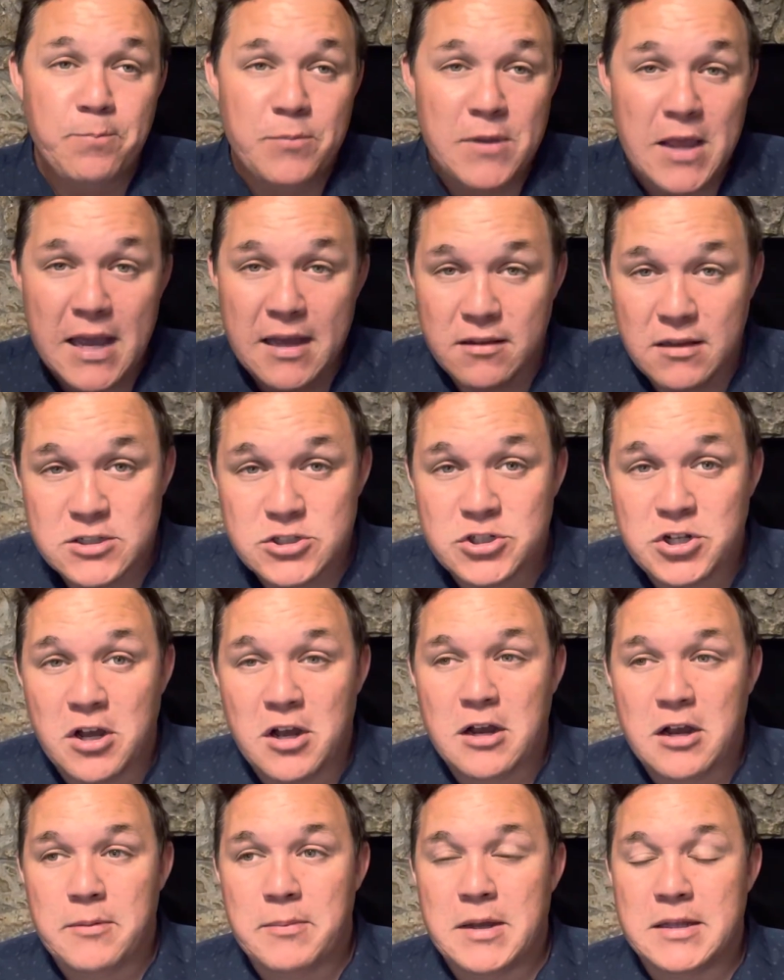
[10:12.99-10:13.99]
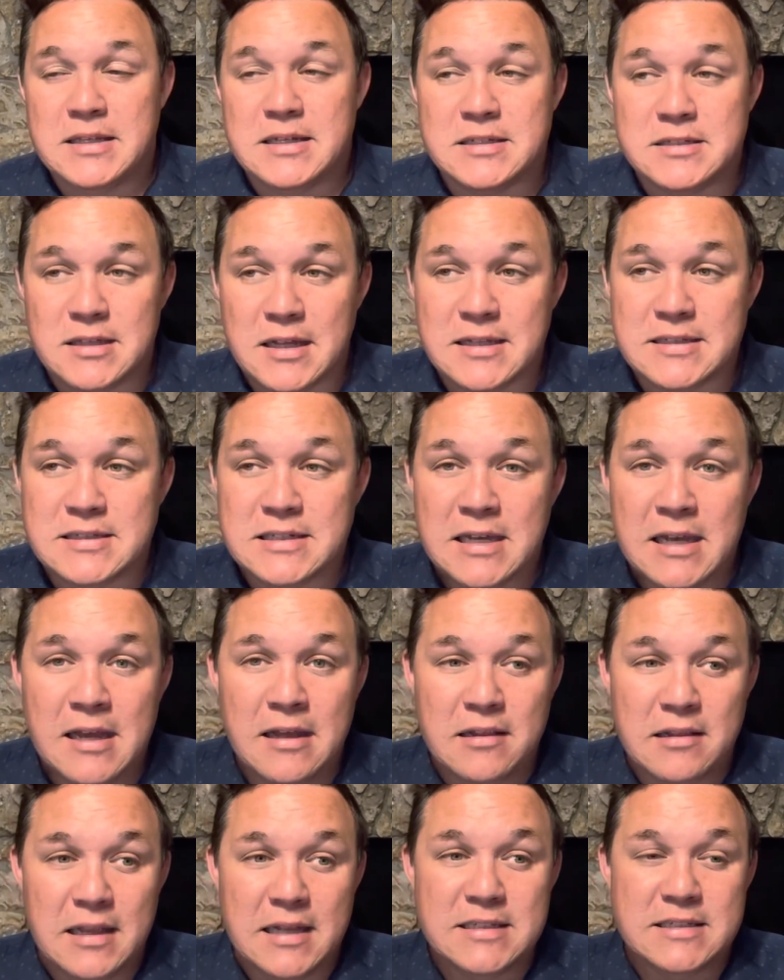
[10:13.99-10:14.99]
Hey, let's talk about this.
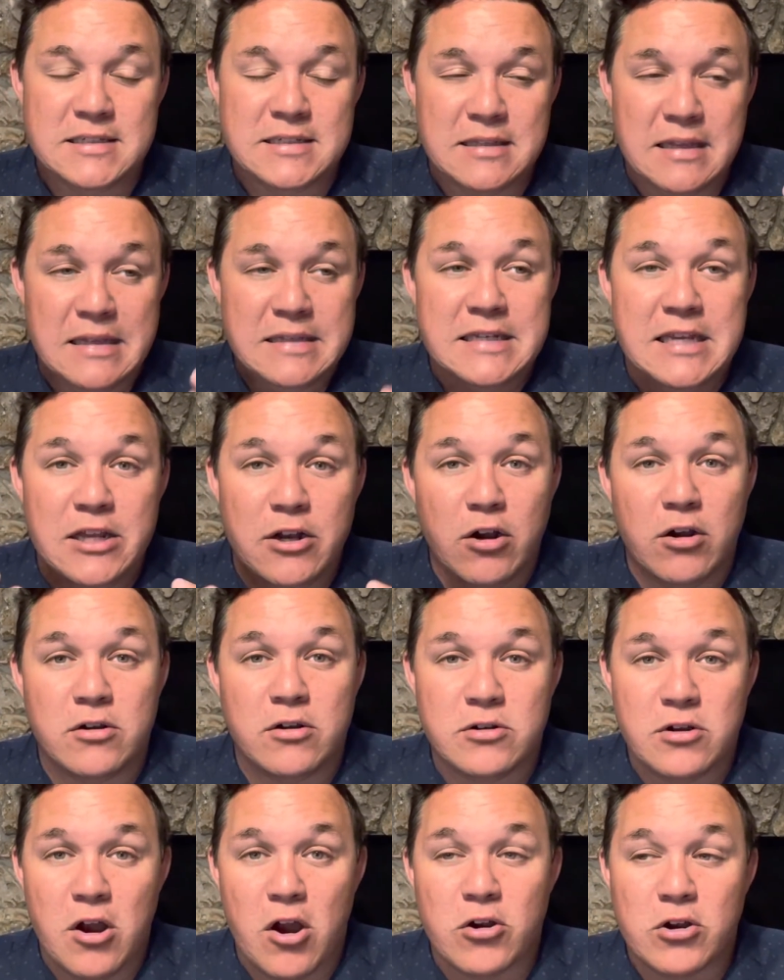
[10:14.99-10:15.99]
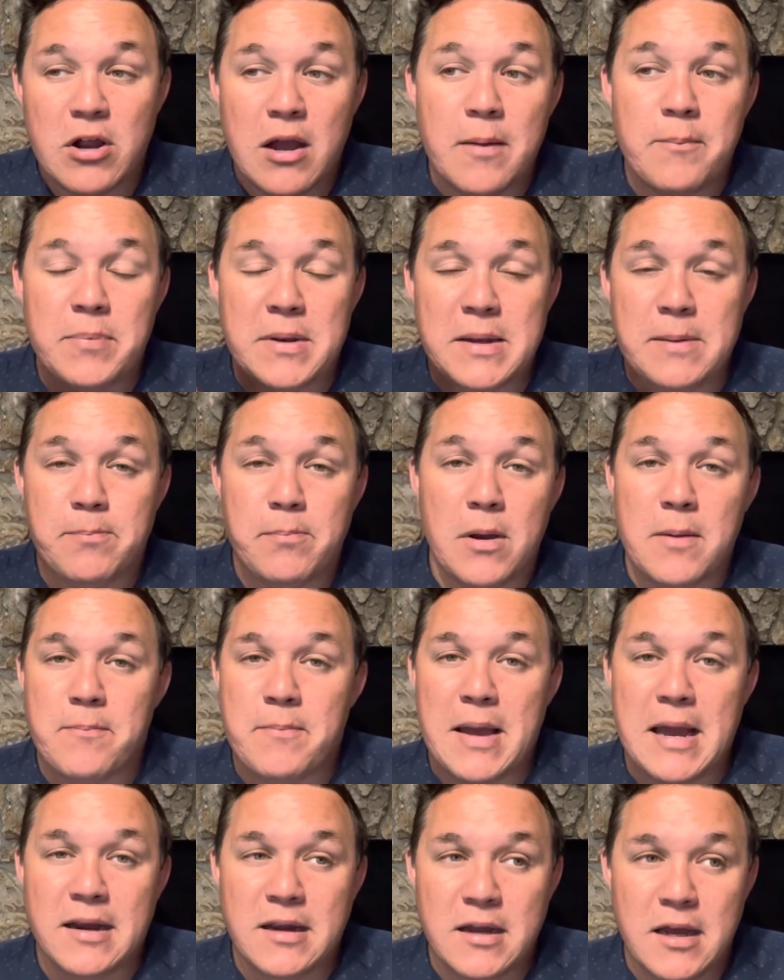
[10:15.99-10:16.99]
Let's get our company pumped
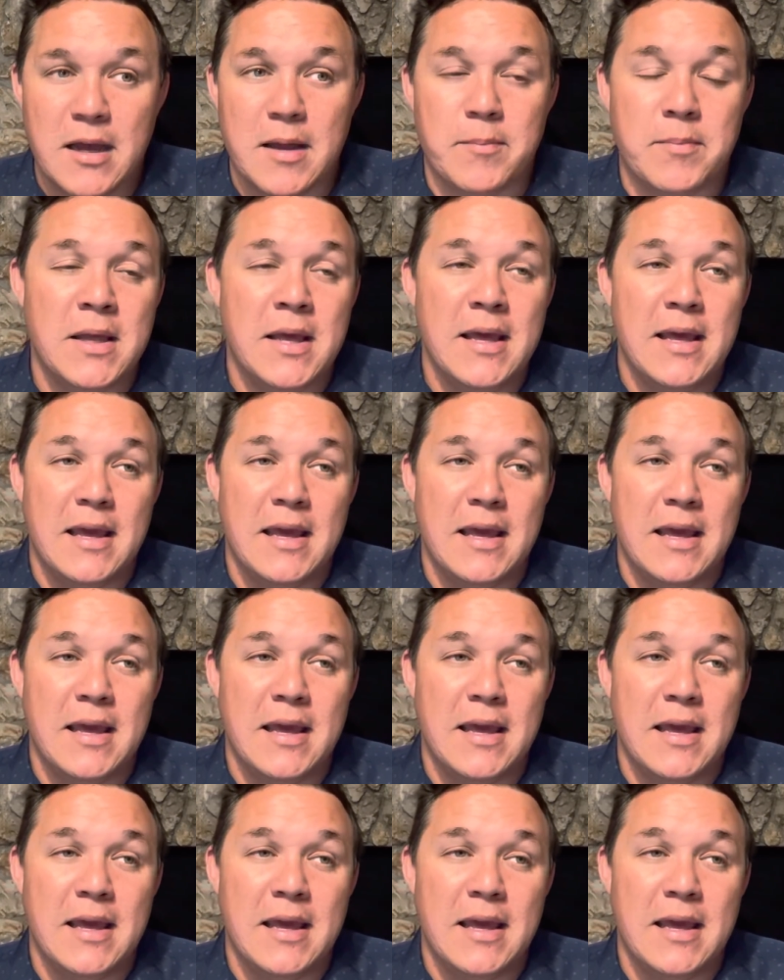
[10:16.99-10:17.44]
back up.